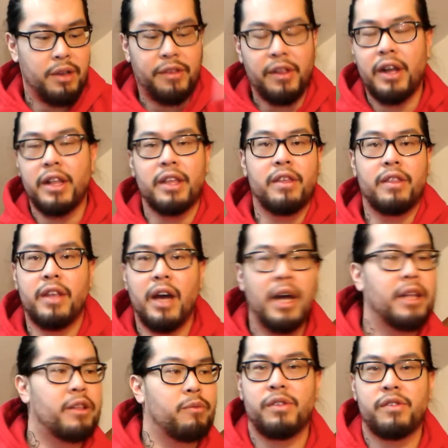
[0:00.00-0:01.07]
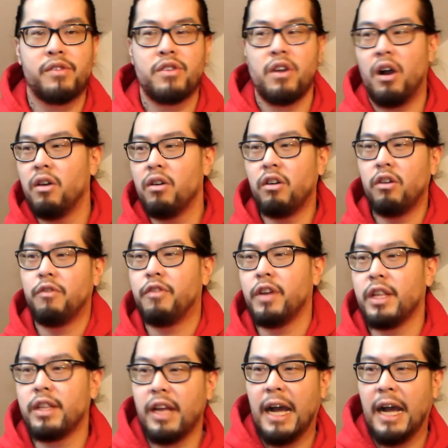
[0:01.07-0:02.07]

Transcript: I started the diet with Jean Eurofit,